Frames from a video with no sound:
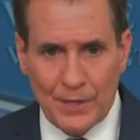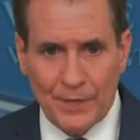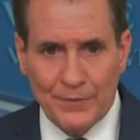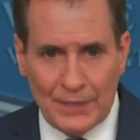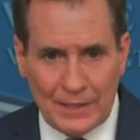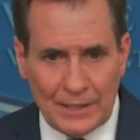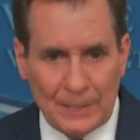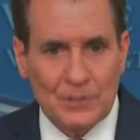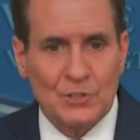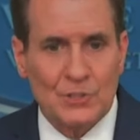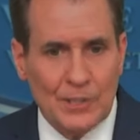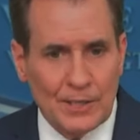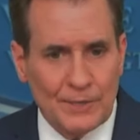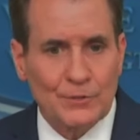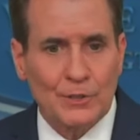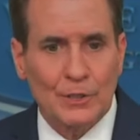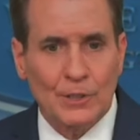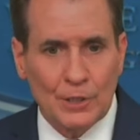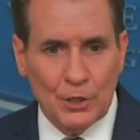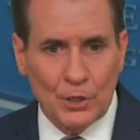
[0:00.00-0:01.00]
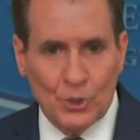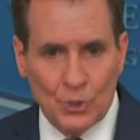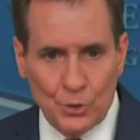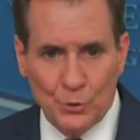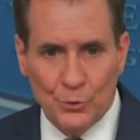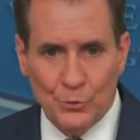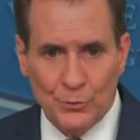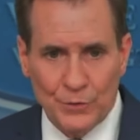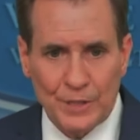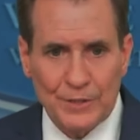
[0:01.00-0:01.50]
I think it's safe to
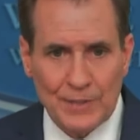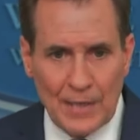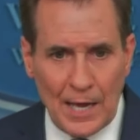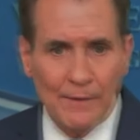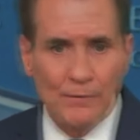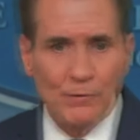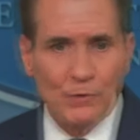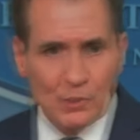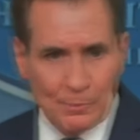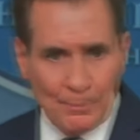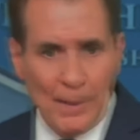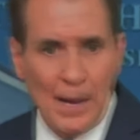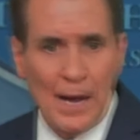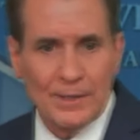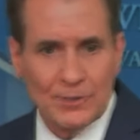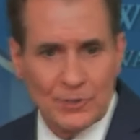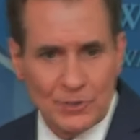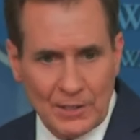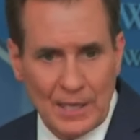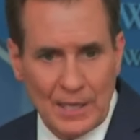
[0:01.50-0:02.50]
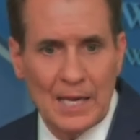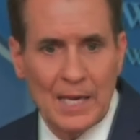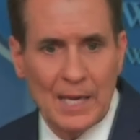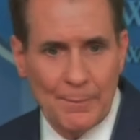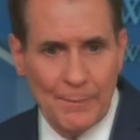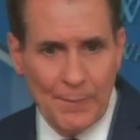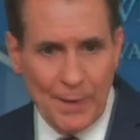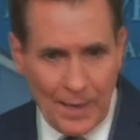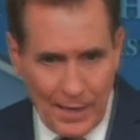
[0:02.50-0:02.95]
conclude that that response came